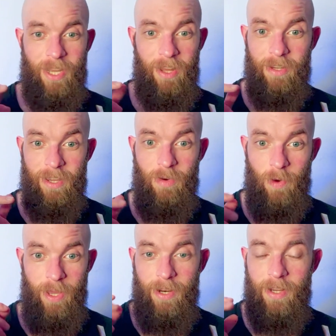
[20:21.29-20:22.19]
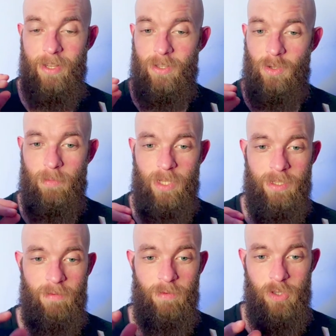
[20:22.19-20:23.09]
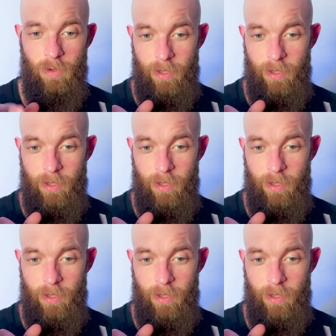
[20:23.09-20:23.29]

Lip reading: I can't hear it. Testing visually.